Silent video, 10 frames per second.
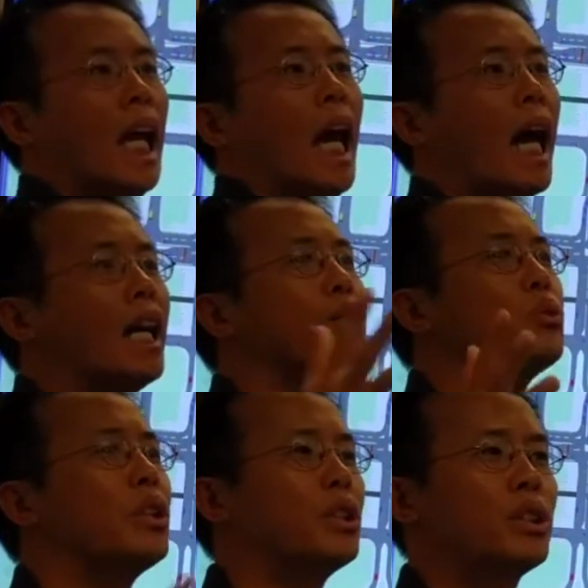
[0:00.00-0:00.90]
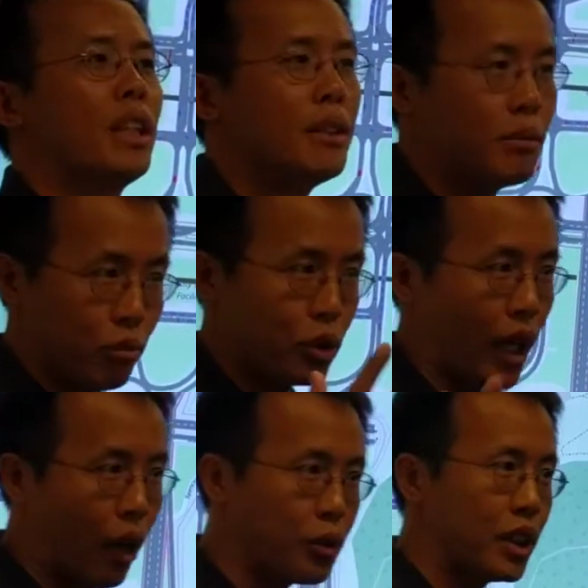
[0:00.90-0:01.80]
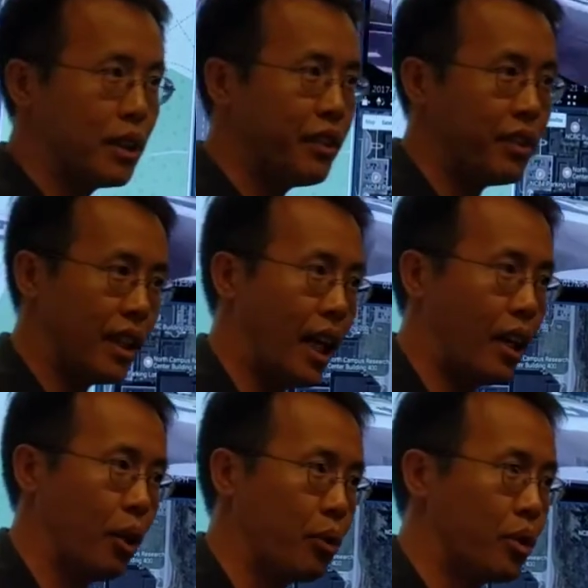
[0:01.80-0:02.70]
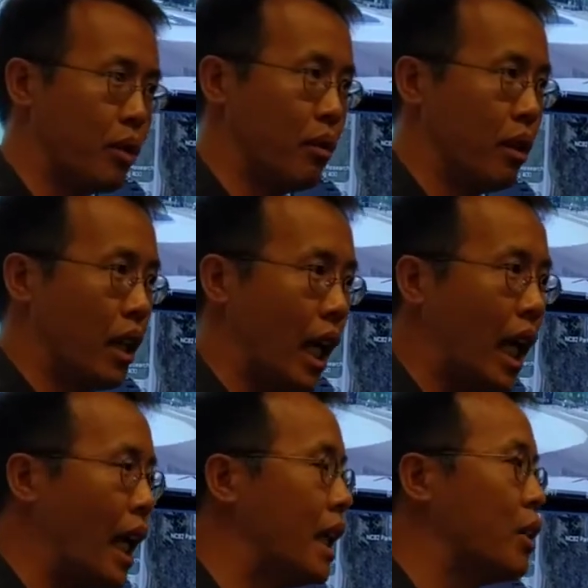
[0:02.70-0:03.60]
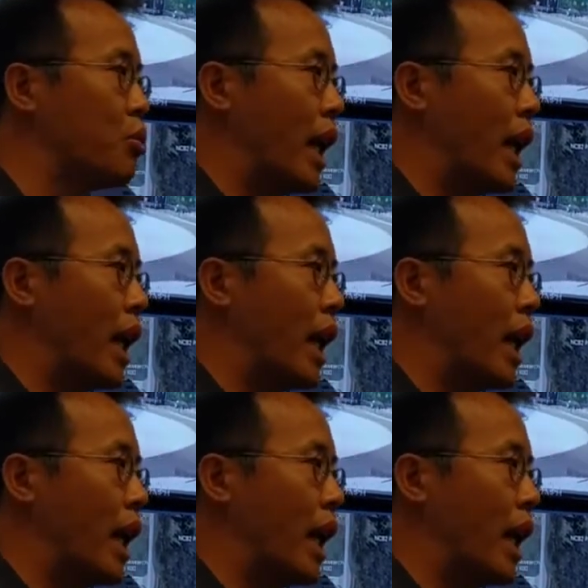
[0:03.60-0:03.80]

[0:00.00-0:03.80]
hundreds and thousands of scenarios and